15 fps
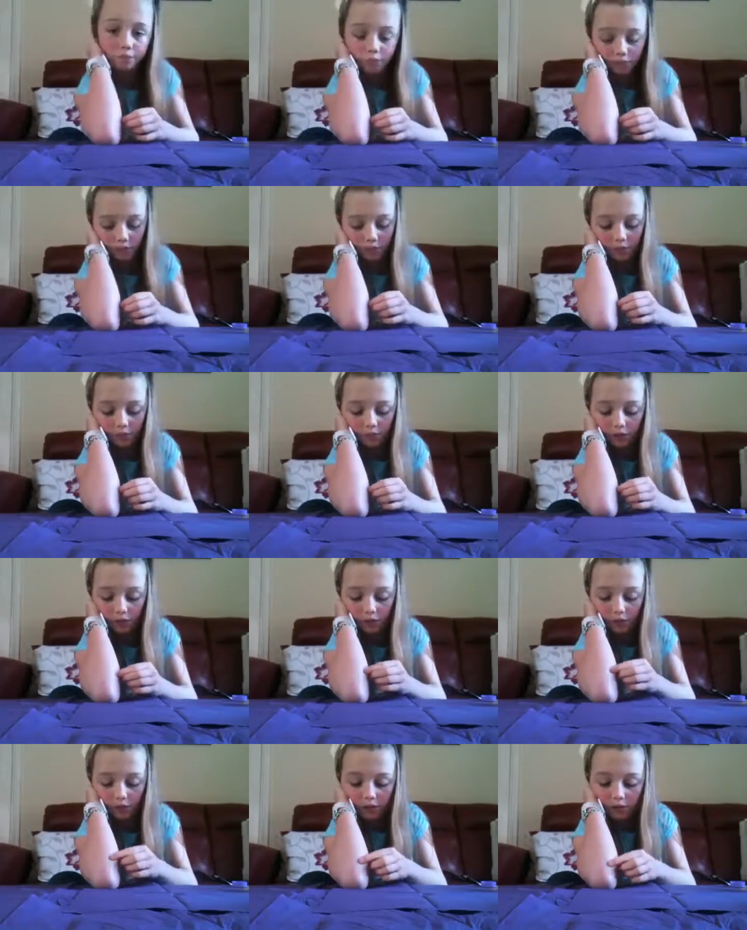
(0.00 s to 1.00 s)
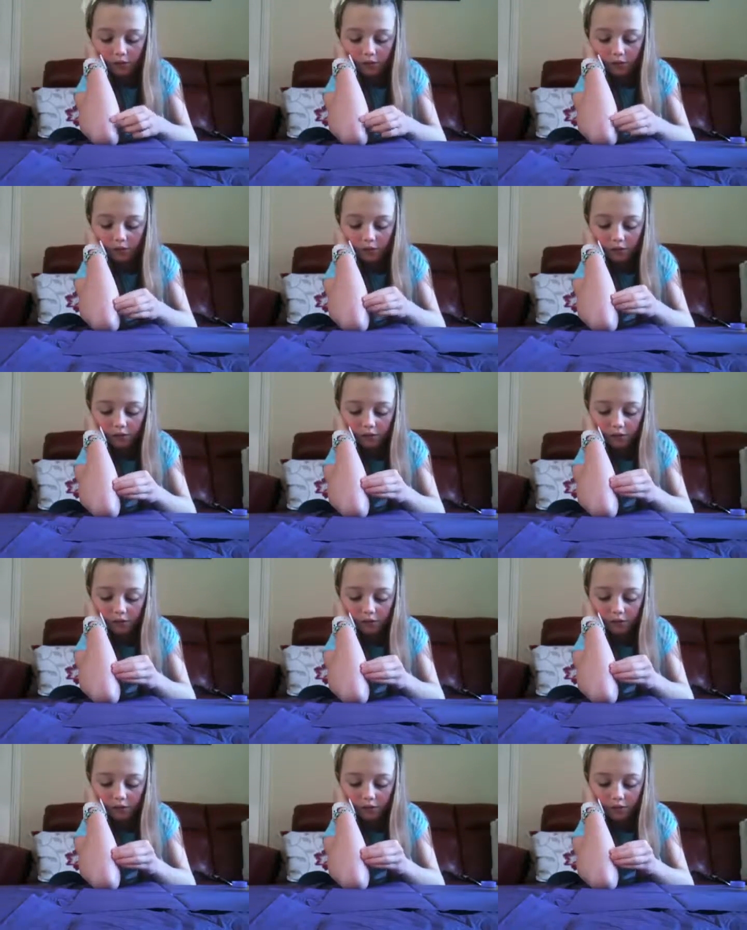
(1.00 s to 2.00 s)

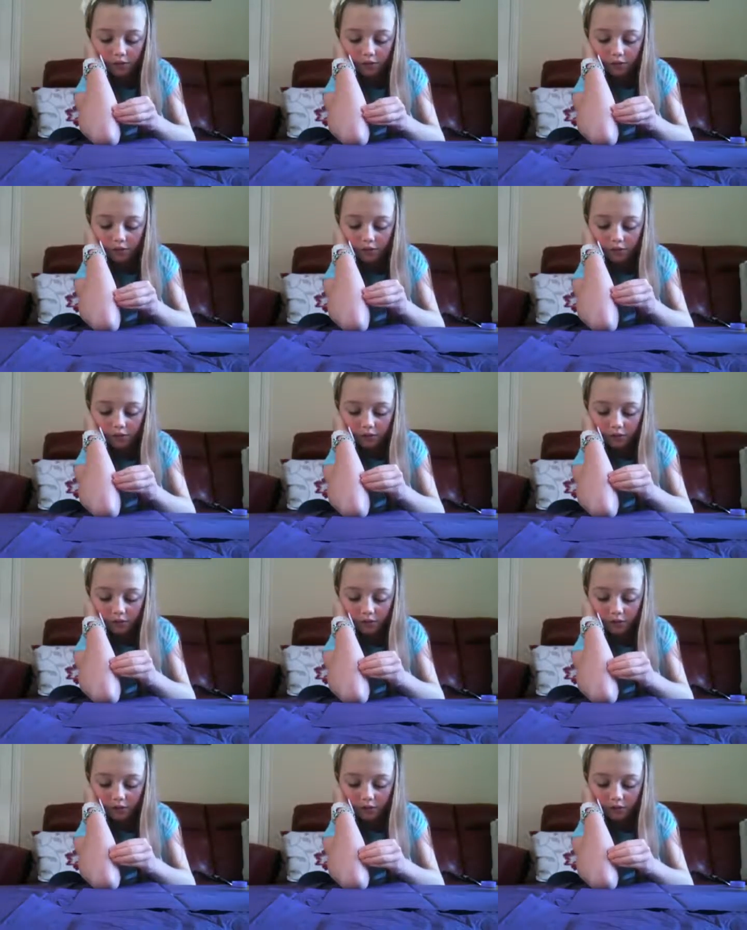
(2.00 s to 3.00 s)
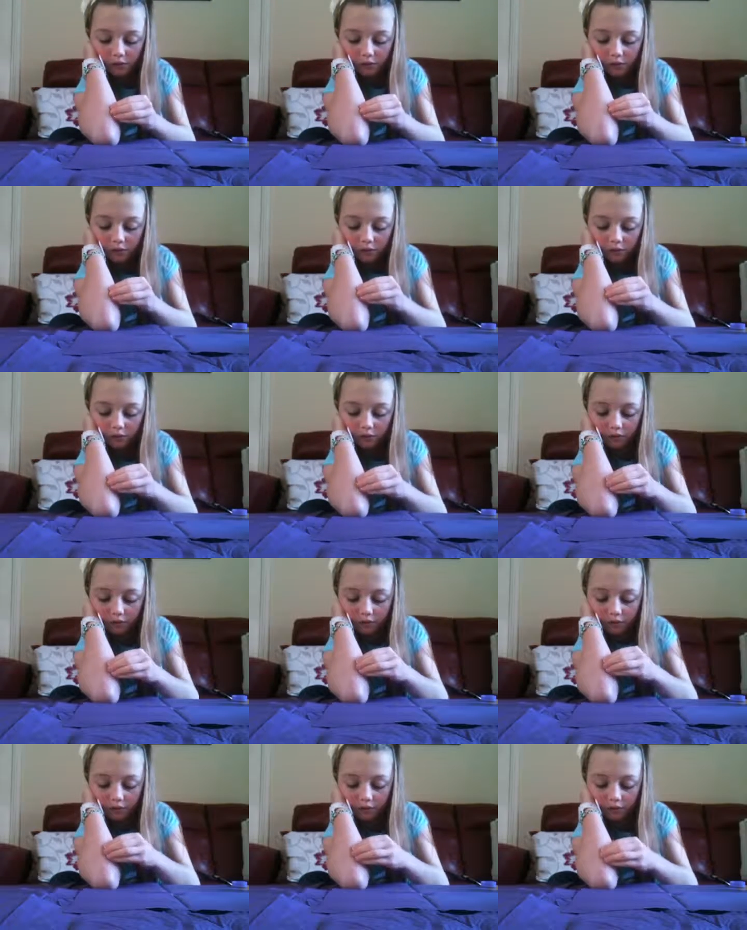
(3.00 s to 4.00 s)

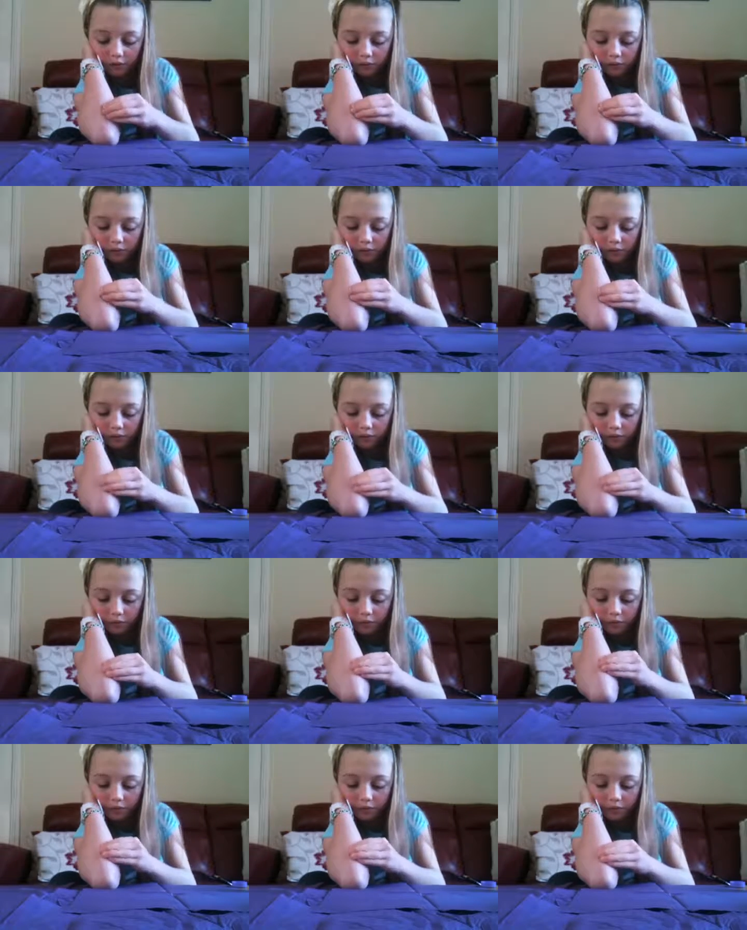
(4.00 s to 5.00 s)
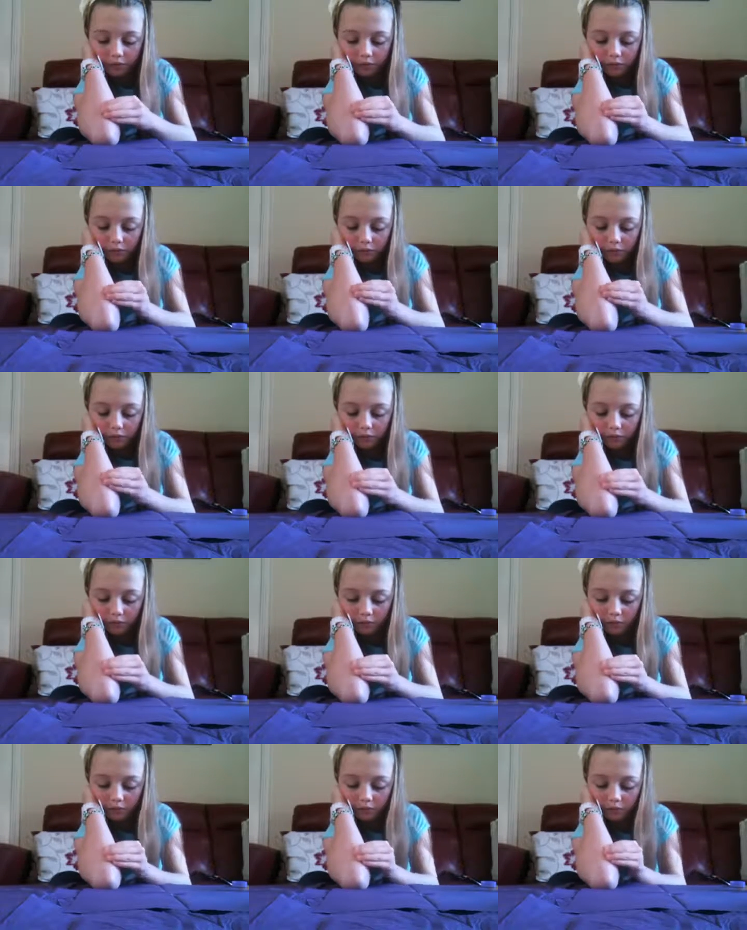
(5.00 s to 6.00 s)

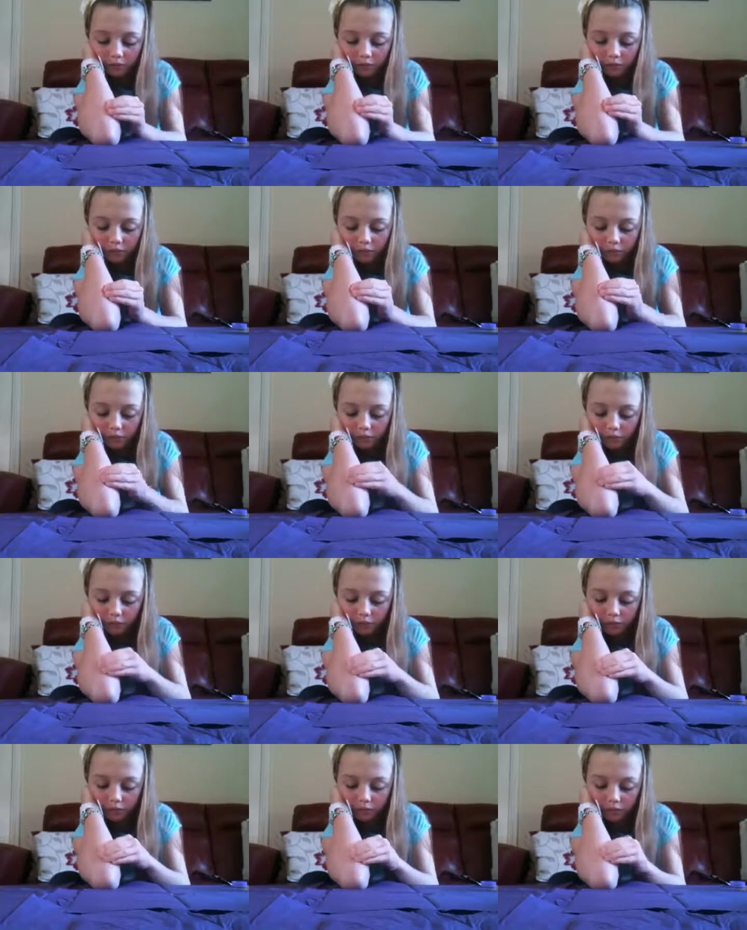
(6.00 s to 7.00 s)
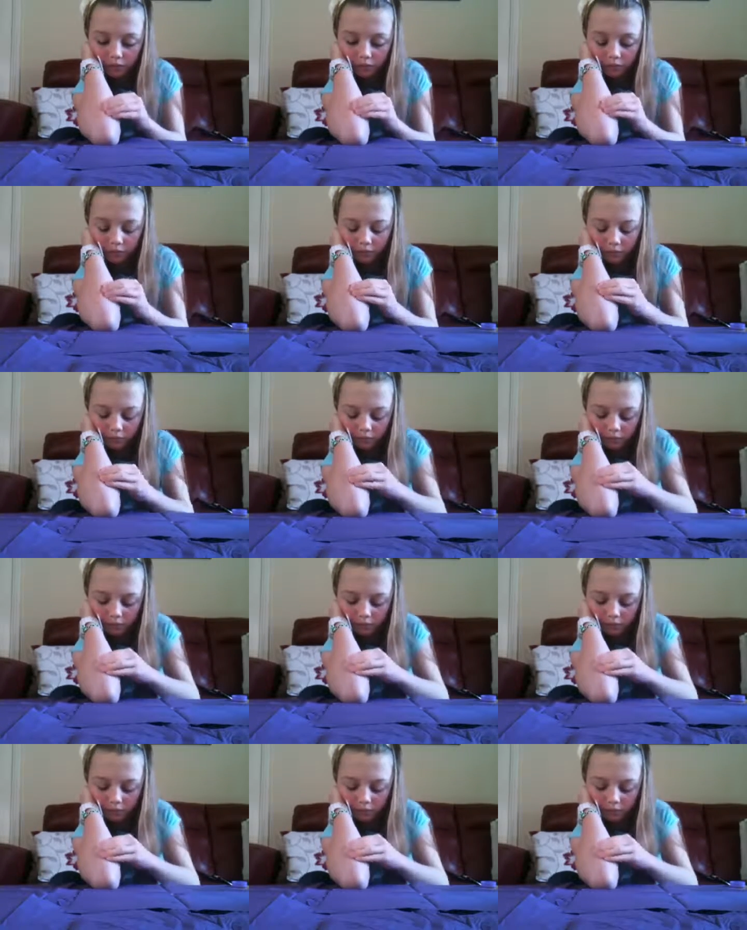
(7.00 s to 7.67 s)
Nobody speaks.